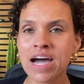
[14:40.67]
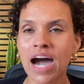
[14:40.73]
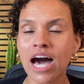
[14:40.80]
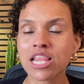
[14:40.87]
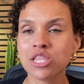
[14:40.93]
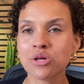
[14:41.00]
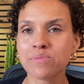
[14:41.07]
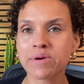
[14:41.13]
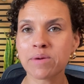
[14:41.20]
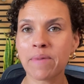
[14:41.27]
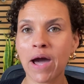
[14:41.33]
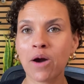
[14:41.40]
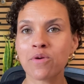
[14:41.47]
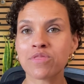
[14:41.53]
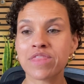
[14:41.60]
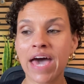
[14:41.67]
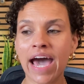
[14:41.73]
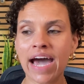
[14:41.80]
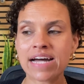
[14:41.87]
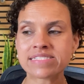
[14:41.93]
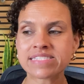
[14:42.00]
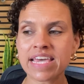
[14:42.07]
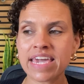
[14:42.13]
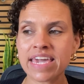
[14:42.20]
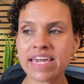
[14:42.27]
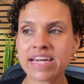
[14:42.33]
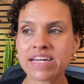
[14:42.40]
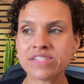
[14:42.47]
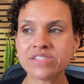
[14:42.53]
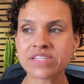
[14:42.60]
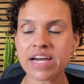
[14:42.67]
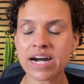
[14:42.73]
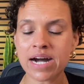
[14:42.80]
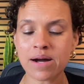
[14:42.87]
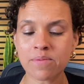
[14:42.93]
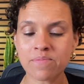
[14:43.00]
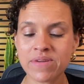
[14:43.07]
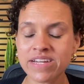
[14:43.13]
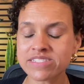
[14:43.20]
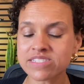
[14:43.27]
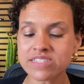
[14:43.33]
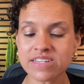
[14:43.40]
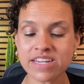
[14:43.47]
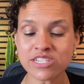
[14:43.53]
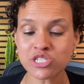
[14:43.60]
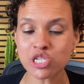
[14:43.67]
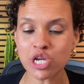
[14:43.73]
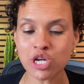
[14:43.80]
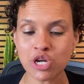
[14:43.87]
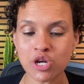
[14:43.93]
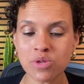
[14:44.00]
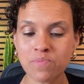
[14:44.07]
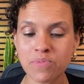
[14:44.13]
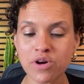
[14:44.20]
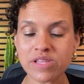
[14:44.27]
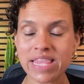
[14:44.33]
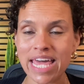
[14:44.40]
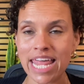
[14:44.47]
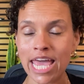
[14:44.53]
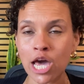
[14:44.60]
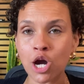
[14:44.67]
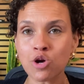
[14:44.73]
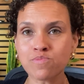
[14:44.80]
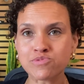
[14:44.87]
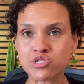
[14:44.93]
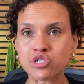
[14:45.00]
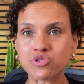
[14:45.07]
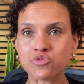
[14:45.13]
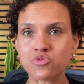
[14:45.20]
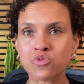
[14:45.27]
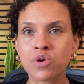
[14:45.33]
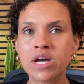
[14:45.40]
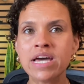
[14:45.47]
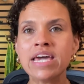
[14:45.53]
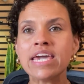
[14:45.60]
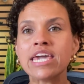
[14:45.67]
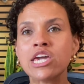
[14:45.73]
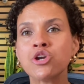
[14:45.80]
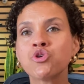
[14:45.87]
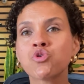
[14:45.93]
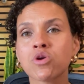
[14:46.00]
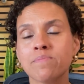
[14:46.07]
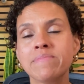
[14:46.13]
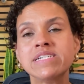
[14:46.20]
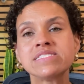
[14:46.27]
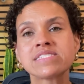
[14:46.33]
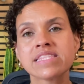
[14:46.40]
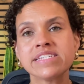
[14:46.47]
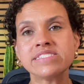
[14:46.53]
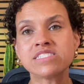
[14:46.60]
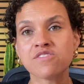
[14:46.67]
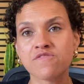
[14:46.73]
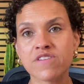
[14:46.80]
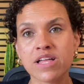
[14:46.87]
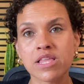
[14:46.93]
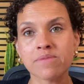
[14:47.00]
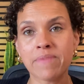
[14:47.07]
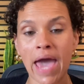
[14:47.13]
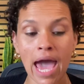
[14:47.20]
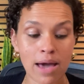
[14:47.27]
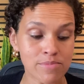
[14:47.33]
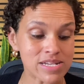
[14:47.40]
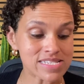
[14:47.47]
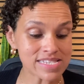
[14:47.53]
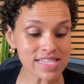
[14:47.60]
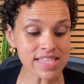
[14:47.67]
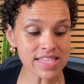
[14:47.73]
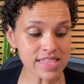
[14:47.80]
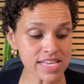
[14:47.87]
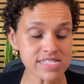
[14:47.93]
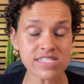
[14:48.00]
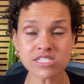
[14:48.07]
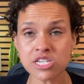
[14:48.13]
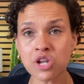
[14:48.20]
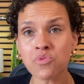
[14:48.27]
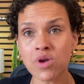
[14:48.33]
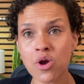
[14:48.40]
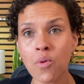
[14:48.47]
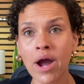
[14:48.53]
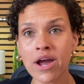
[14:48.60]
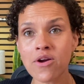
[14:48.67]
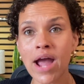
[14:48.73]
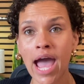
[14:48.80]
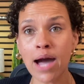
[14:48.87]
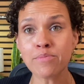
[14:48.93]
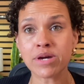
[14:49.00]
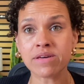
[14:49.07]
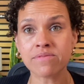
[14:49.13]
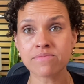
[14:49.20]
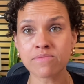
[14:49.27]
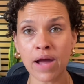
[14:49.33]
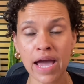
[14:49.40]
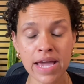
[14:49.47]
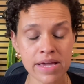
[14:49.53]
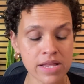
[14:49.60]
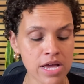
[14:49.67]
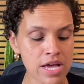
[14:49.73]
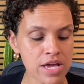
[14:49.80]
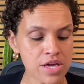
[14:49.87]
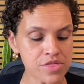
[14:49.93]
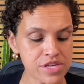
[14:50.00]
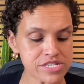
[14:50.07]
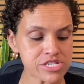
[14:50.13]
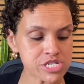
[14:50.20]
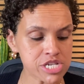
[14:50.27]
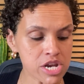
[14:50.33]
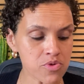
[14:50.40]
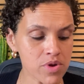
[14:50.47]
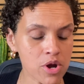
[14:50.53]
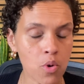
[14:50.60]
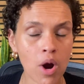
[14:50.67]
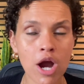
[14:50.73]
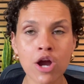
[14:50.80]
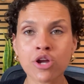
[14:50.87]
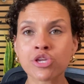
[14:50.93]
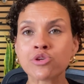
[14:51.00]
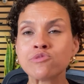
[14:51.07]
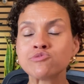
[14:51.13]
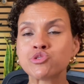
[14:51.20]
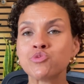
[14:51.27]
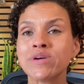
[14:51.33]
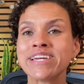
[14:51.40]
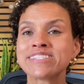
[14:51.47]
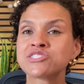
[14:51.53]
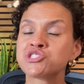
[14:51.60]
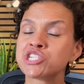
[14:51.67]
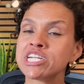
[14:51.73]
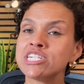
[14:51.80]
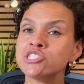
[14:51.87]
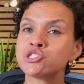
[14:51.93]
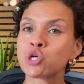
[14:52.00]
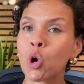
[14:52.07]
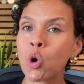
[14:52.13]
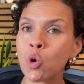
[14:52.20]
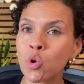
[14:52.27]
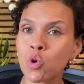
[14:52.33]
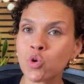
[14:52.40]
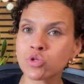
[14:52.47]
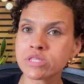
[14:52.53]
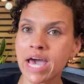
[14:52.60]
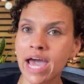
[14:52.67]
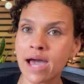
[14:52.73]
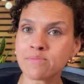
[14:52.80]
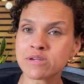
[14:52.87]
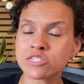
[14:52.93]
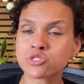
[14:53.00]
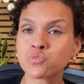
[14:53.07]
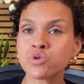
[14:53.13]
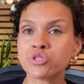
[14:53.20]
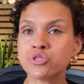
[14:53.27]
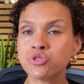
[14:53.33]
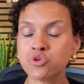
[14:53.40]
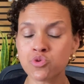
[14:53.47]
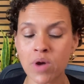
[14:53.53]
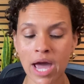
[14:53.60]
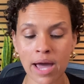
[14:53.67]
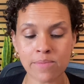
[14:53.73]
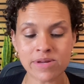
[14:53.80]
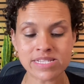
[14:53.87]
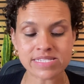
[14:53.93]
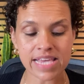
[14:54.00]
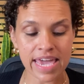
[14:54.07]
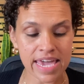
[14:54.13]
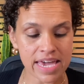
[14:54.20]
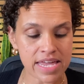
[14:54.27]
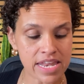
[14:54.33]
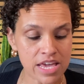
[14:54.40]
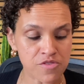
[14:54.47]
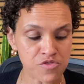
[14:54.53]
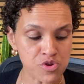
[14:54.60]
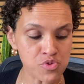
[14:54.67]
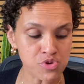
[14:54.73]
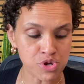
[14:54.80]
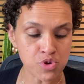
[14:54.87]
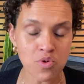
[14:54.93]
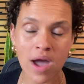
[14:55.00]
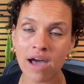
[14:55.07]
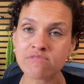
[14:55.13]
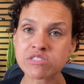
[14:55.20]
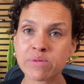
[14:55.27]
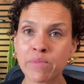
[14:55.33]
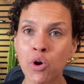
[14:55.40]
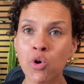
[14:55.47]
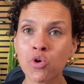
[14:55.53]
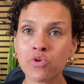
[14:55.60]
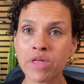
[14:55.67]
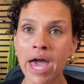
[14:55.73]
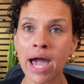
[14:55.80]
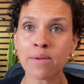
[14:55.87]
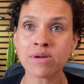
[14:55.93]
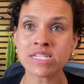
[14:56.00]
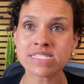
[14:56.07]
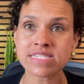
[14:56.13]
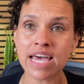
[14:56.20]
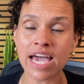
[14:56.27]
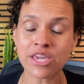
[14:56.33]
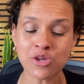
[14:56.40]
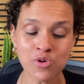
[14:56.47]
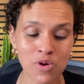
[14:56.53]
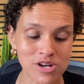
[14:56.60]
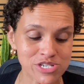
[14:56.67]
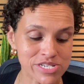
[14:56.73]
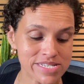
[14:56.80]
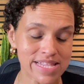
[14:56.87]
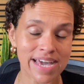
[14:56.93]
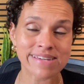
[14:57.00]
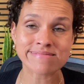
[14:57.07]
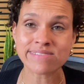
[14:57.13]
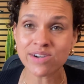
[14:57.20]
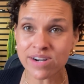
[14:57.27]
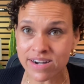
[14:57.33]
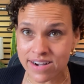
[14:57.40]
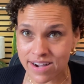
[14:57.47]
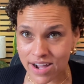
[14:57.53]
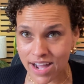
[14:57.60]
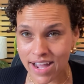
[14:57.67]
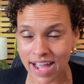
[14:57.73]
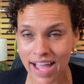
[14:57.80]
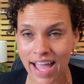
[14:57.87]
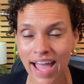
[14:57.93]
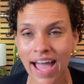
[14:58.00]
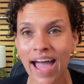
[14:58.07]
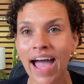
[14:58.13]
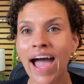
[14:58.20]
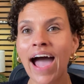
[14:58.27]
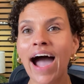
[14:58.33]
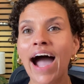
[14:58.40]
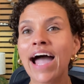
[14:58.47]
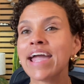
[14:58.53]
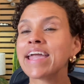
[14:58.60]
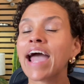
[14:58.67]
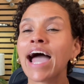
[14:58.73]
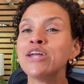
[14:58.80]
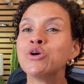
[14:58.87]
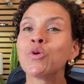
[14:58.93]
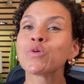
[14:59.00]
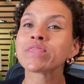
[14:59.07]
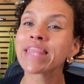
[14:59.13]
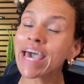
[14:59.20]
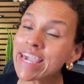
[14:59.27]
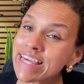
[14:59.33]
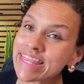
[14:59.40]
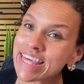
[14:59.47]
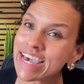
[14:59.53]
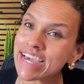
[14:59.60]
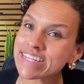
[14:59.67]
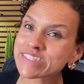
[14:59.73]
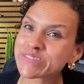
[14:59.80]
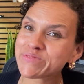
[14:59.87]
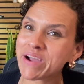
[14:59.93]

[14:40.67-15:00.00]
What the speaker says: little bit about that. And it's a good book that helps you incrementally develop habits. And then this is going to require a habit, right? This is going to require you to exchange old habits with new habits. And if you do have some old habits that you are just like, ugh, I don't like this,